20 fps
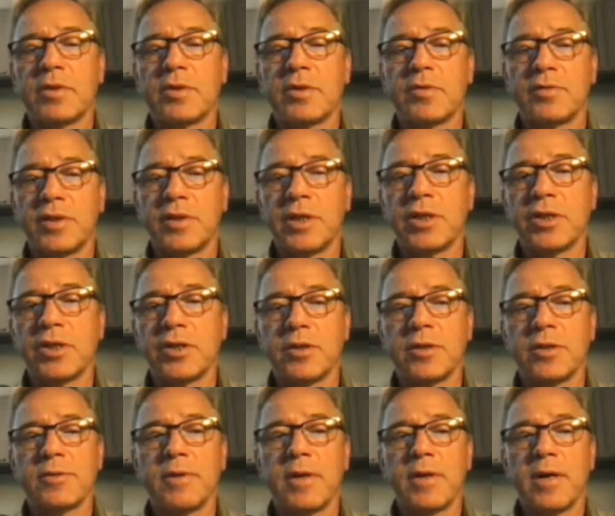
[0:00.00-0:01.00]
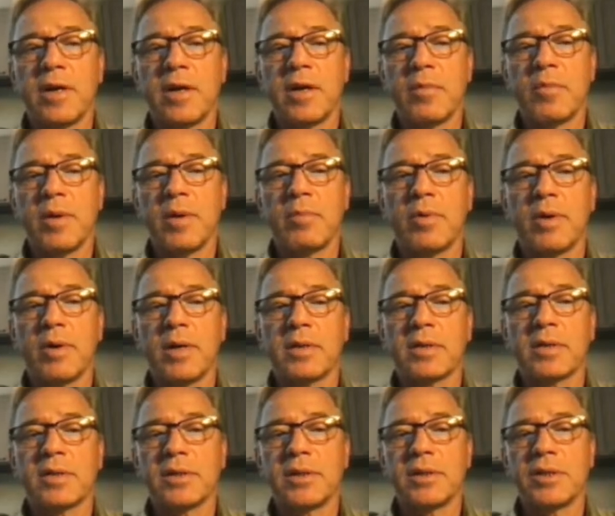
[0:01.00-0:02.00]
of tissues and
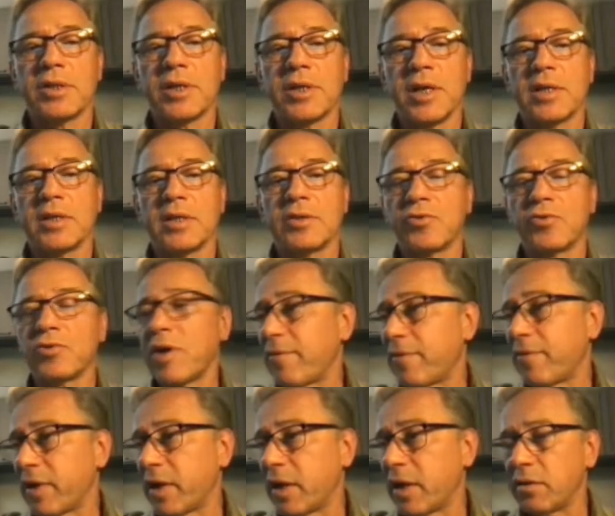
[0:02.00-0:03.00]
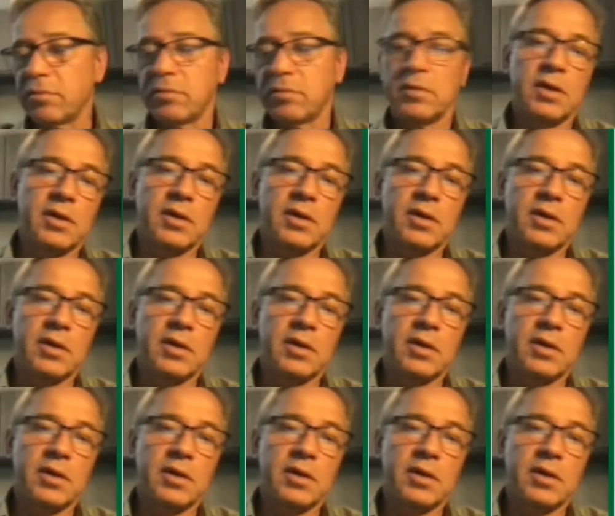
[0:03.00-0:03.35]
membranes initiates trafficking